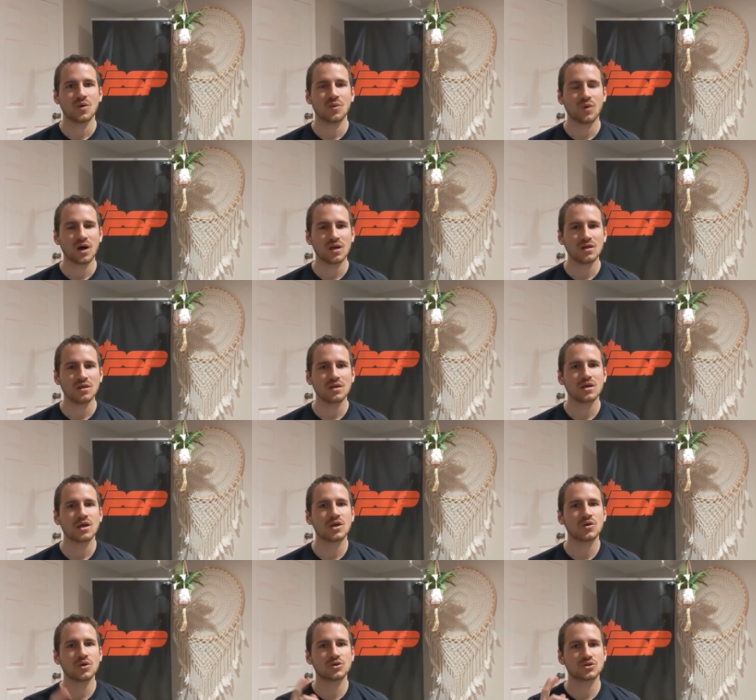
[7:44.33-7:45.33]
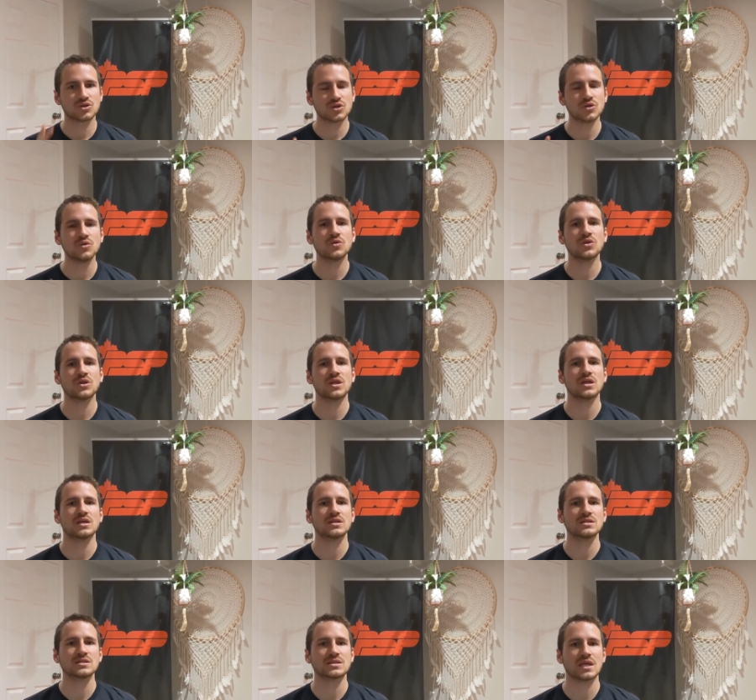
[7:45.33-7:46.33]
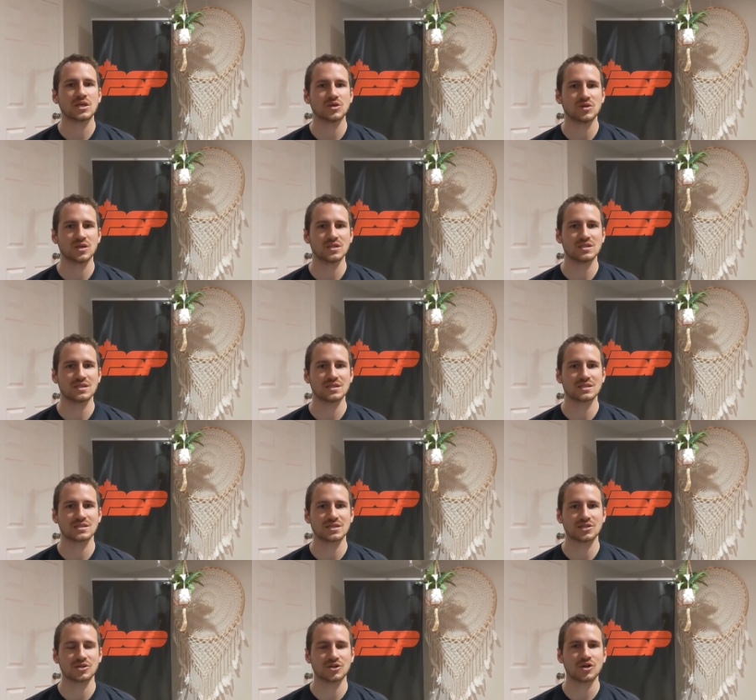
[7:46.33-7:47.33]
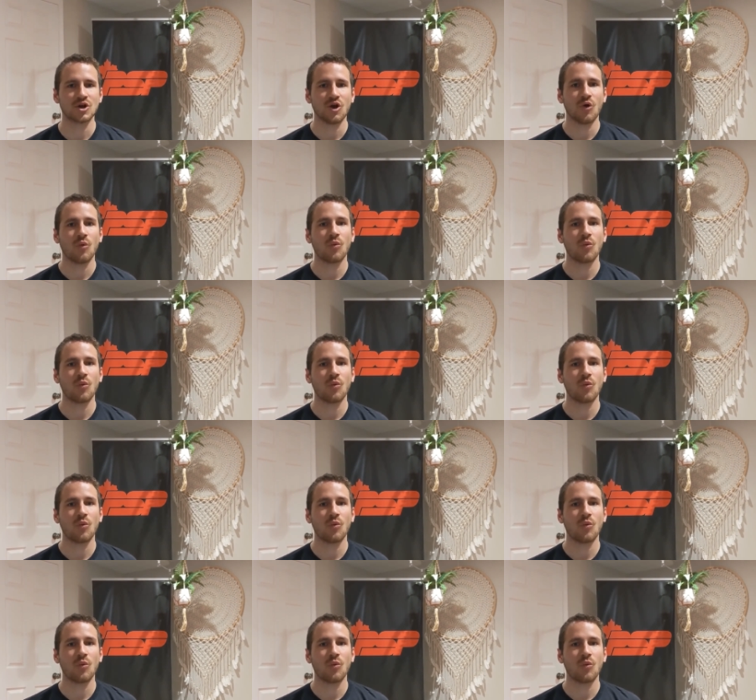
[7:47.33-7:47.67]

Well, here are two things that you need to consider